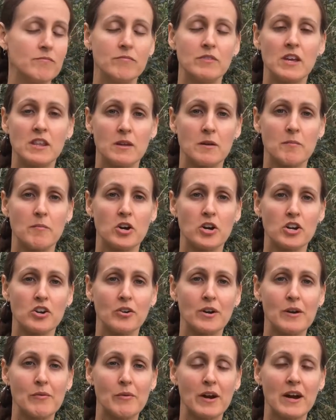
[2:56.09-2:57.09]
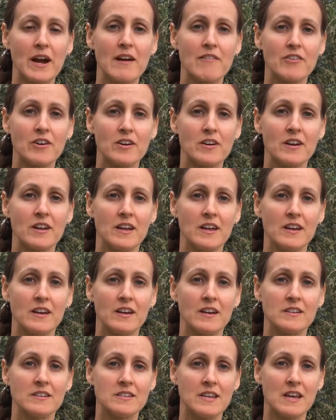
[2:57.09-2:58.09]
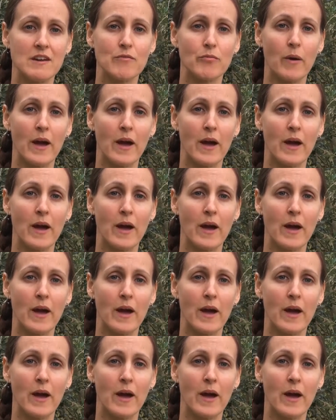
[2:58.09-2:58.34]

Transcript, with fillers: get the mercury recovered in a safe